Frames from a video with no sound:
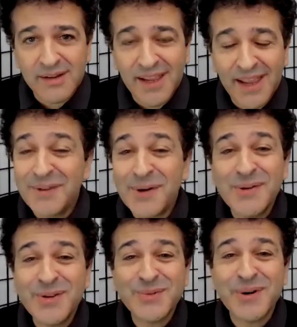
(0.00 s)
anyone
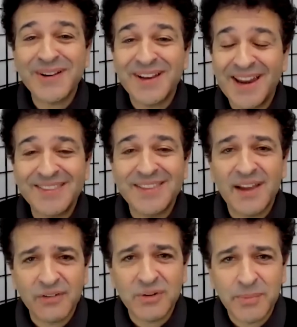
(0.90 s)
who's working anything
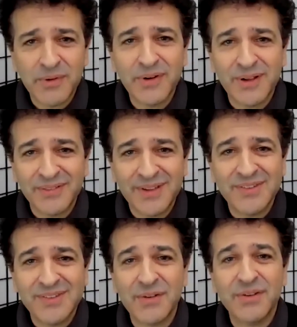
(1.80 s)
entrepreneurial
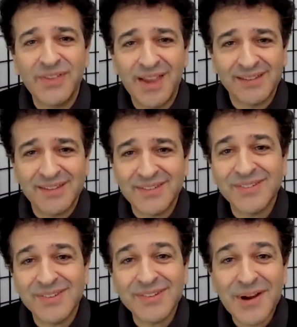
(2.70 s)
needs to understand, and this
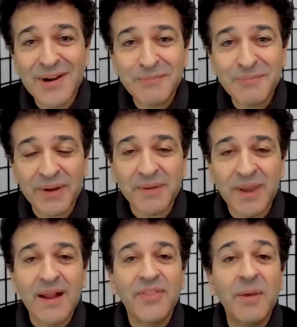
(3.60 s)
is the starting point,
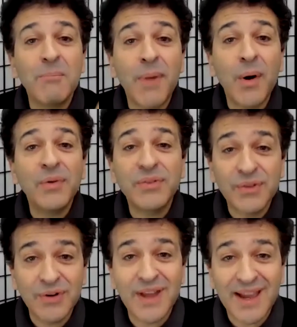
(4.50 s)
that most
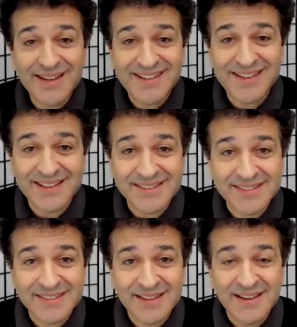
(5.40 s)
good
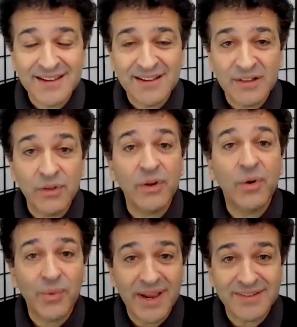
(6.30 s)
ideas look
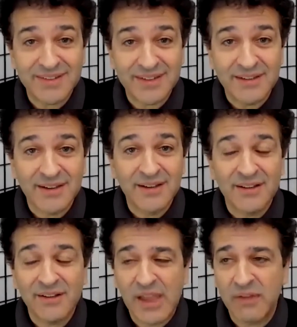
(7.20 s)
crazy.
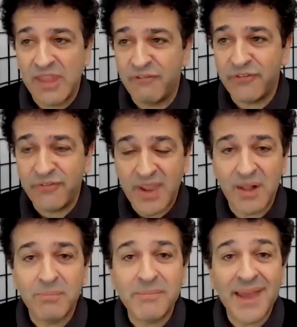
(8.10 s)
They
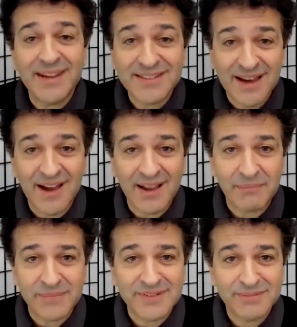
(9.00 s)
fail many
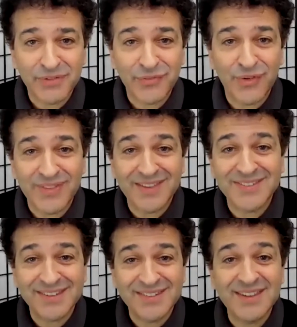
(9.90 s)
times before they
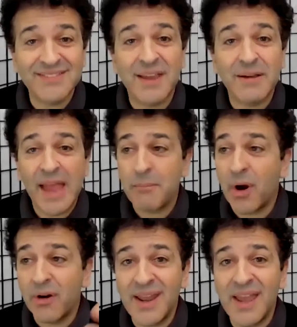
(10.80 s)
succeed.
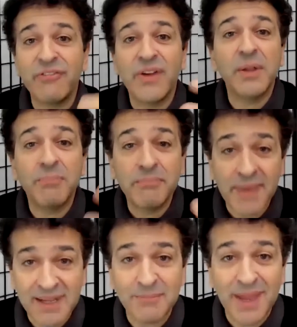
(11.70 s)
mRNA failed
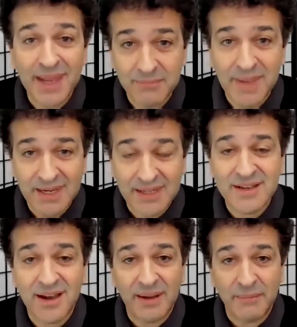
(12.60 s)
many, many, many
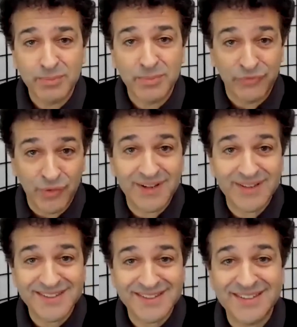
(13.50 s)
times before
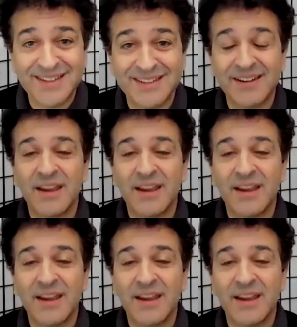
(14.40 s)
it succeeded.